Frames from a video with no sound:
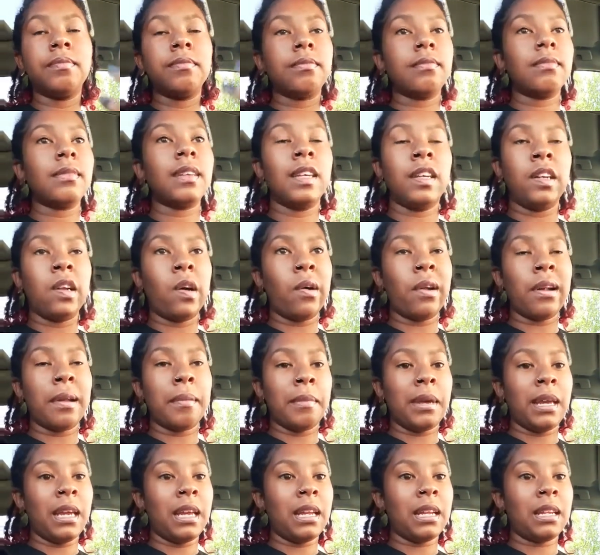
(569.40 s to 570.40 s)
You know what I
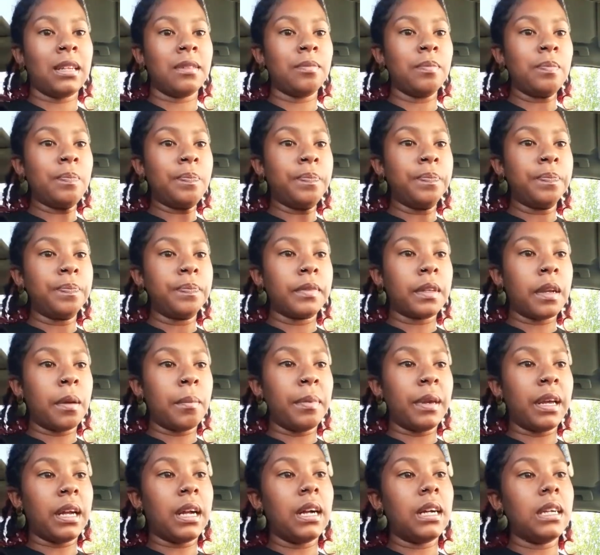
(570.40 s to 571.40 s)
mean?
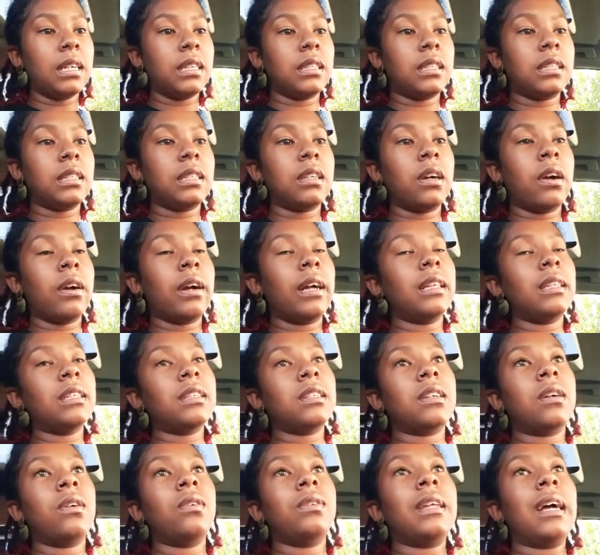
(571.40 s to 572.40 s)
Because, all right, let's
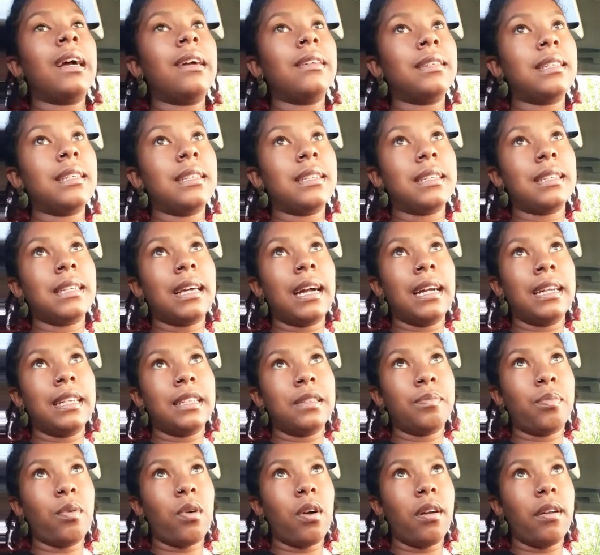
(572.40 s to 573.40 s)
go down to the science
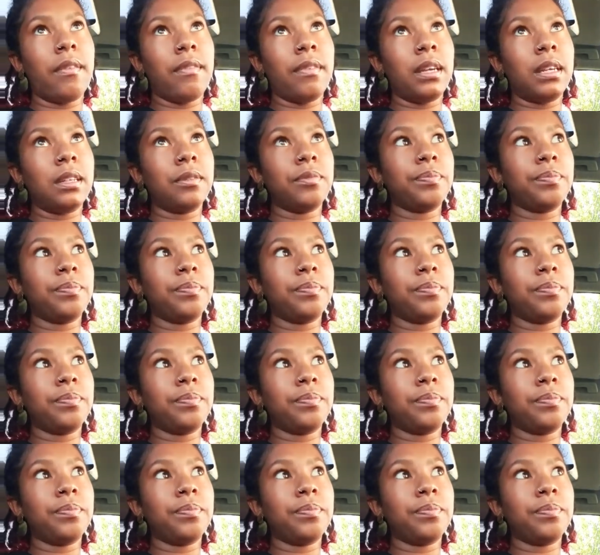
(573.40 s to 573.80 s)
part of it.